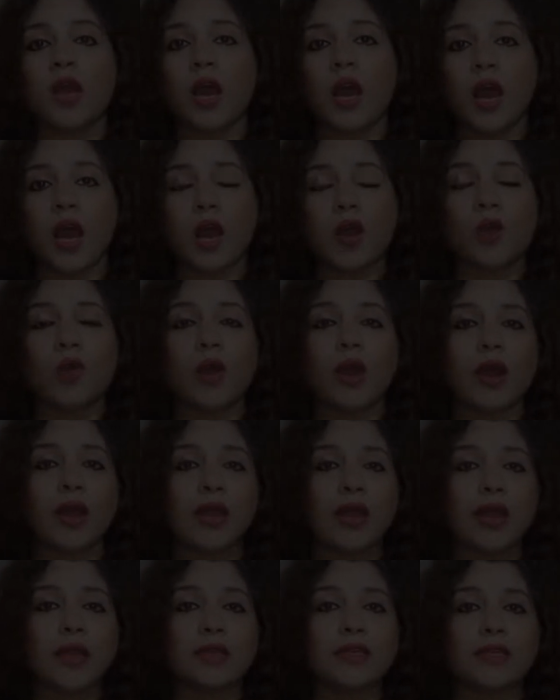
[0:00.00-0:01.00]

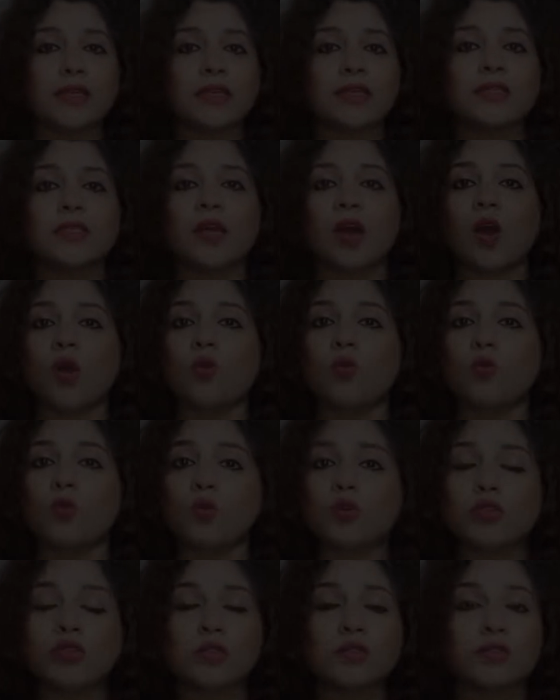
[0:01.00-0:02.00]
How most